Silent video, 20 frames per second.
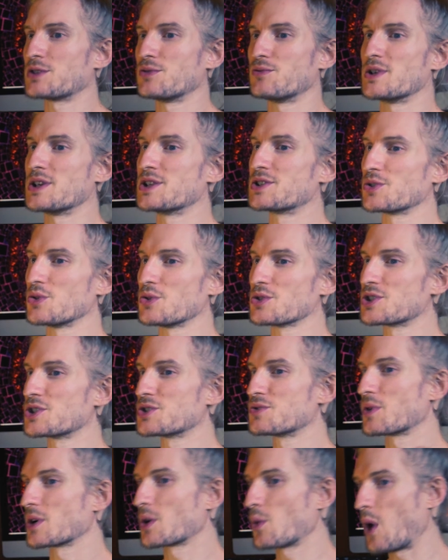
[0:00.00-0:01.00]
the
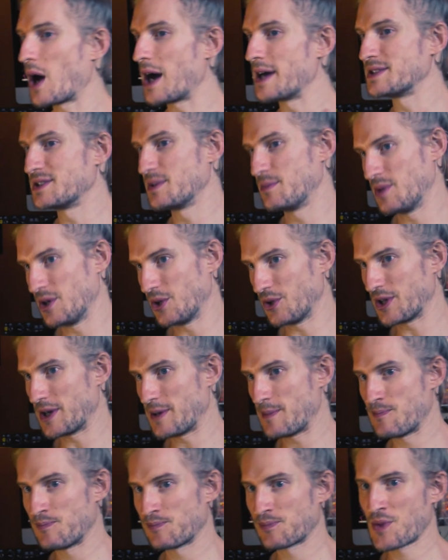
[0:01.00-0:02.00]
resources required to build
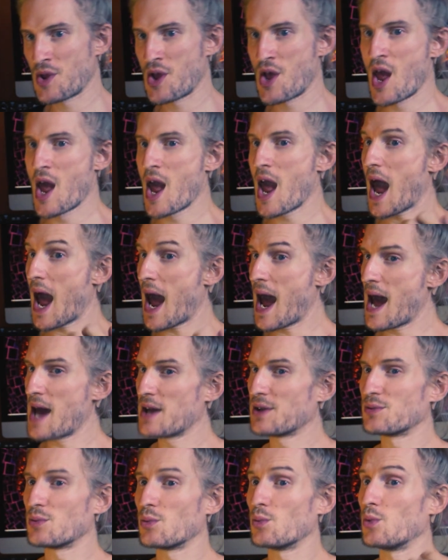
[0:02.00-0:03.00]
it,
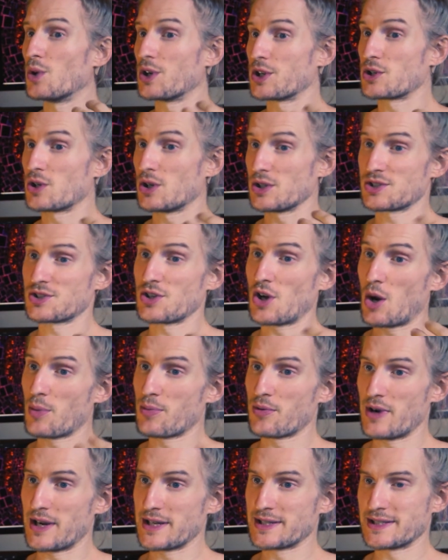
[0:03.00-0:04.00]
and what it costs to
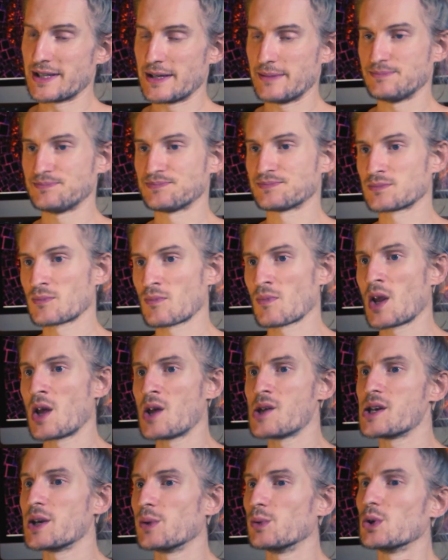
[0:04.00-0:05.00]
operate it.
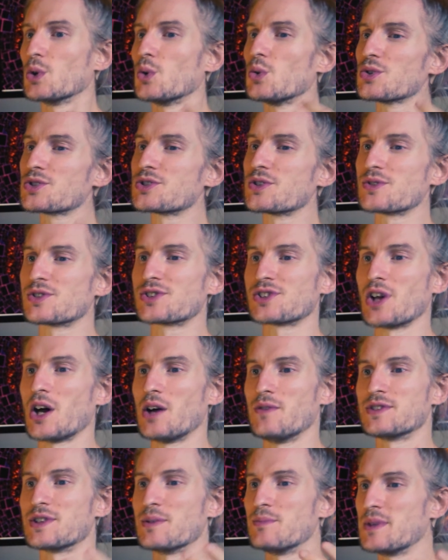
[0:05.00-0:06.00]
It will also
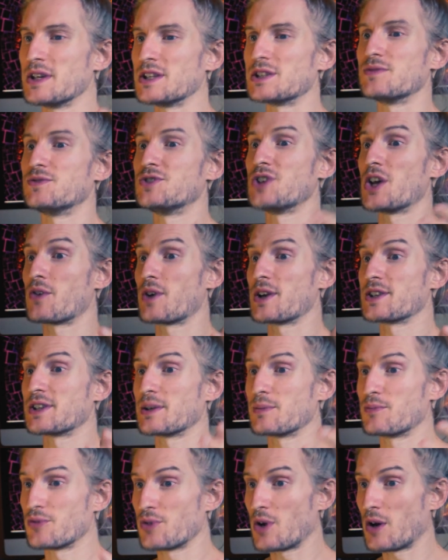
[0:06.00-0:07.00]
serve as a means of
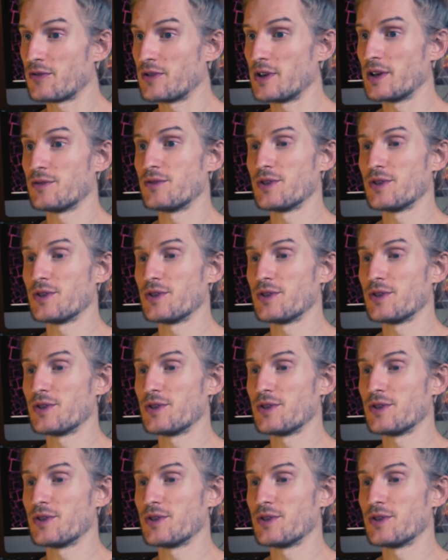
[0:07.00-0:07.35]
generating profit